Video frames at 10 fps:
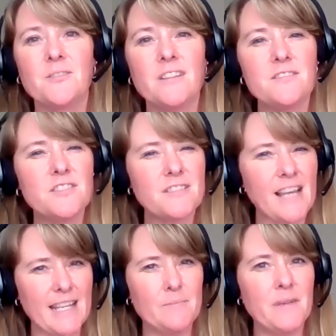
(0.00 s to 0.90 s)
these are just
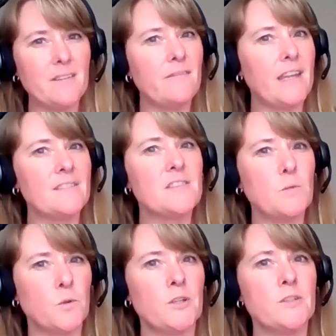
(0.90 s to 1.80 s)
kind of big fancy
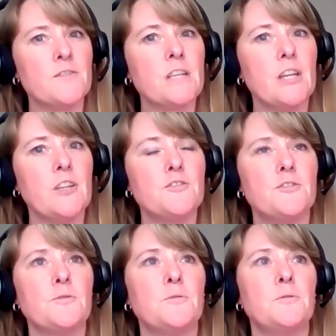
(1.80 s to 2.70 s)
words
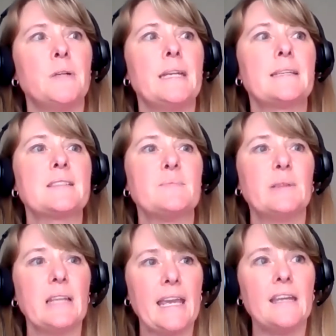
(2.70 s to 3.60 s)
to
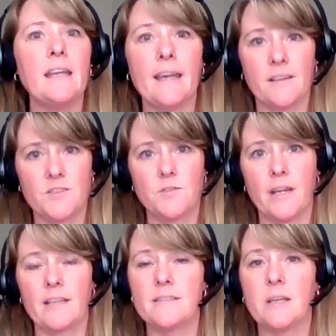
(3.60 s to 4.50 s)
explain
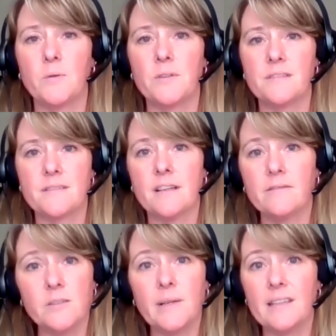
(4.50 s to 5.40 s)
extracts that were
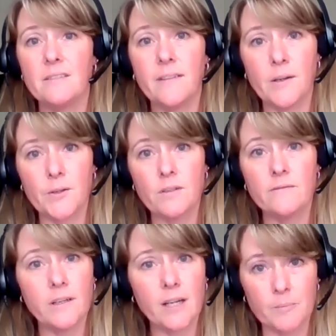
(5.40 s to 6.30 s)
discovered by the founder
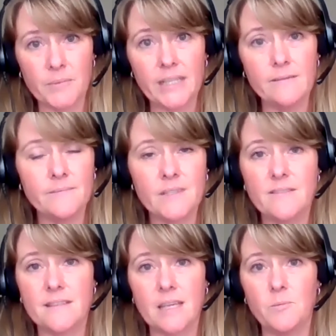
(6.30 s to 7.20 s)
of our company.
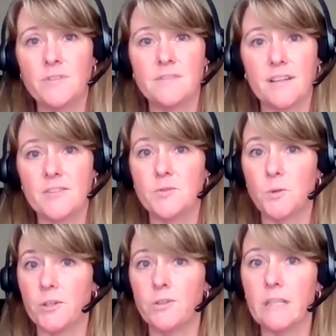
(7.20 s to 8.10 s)
His name was Dr.
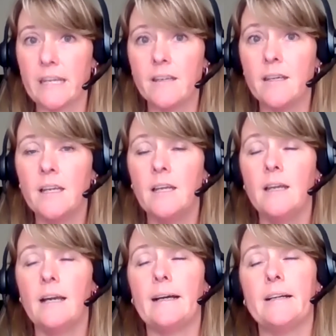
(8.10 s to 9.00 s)
Royal Lee,
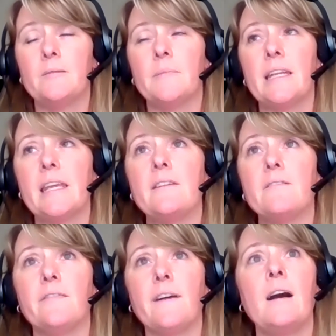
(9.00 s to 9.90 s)
and he
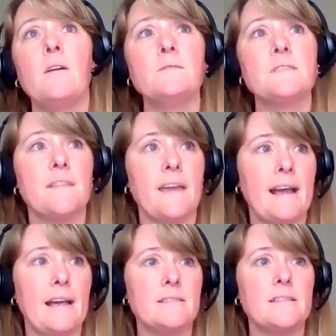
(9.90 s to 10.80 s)
found
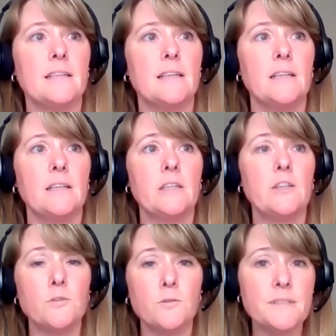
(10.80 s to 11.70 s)
that
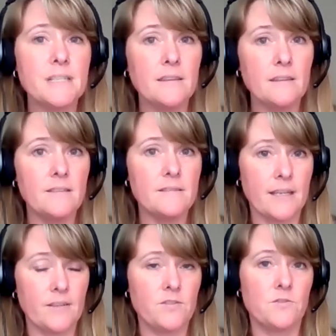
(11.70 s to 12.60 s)
using these
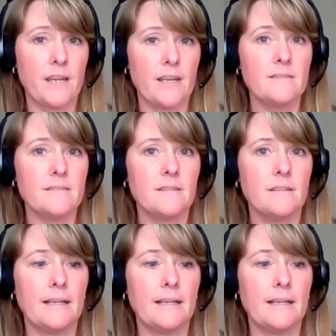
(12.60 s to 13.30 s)
extracts